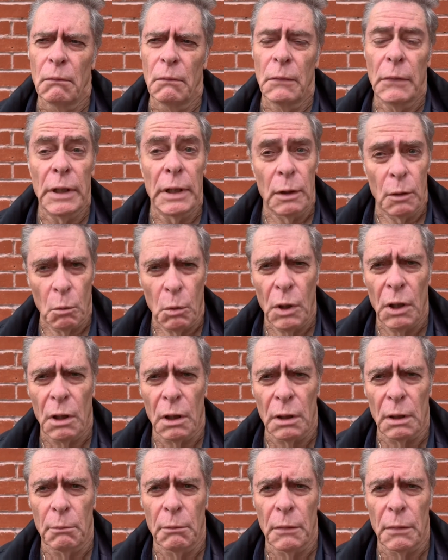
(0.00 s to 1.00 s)
in the
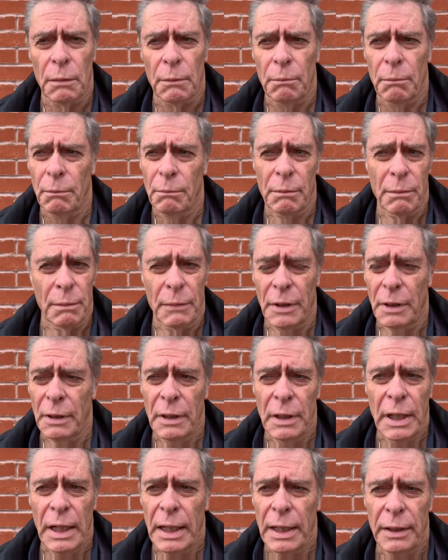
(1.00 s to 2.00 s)
world and
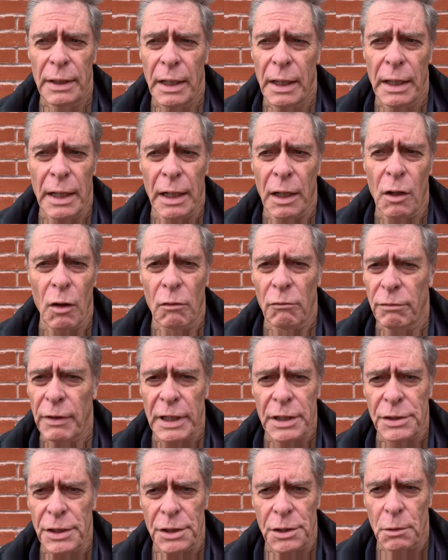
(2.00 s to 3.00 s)
in
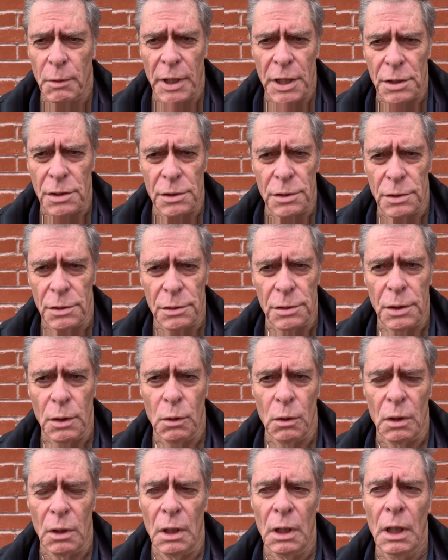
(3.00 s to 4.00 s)
conflict situations and so
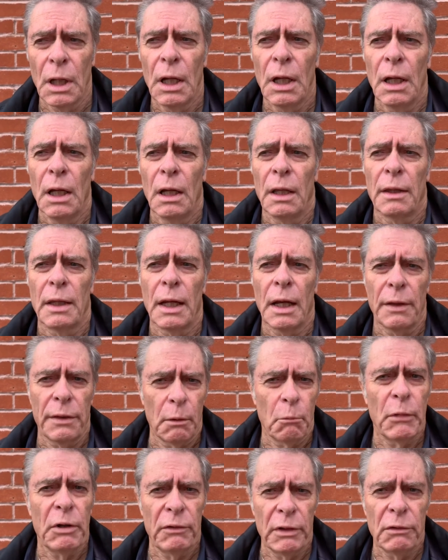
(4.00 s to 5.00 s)
on, then I
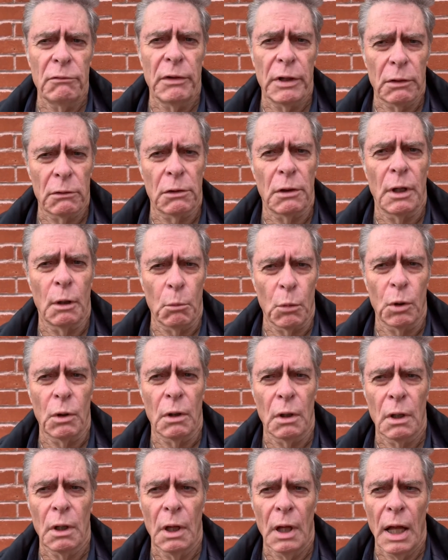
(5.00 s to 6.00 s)
think we're in real trouble.
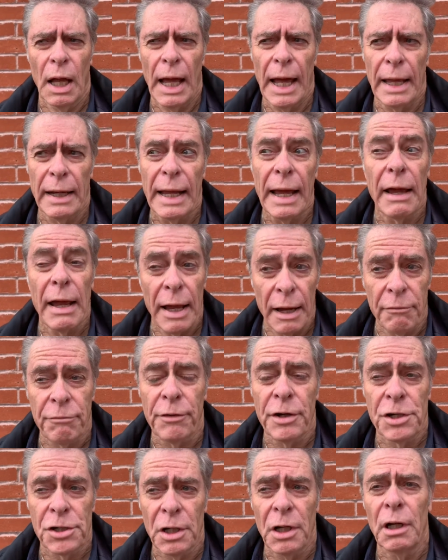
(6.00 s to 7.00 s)
And
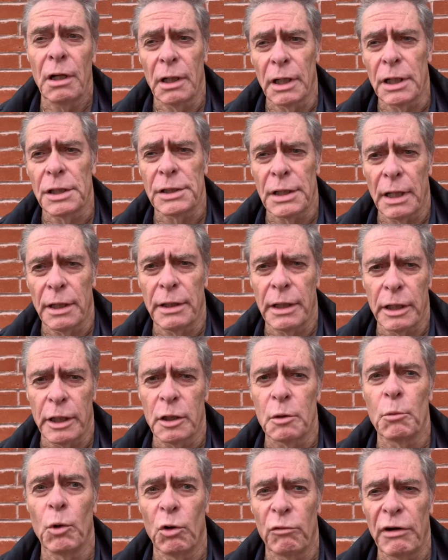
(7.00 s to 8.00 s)
every journalist, I think,
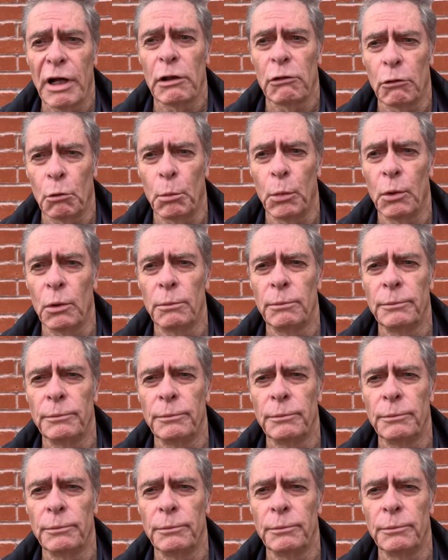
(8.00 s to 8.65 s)
is more vulnerable.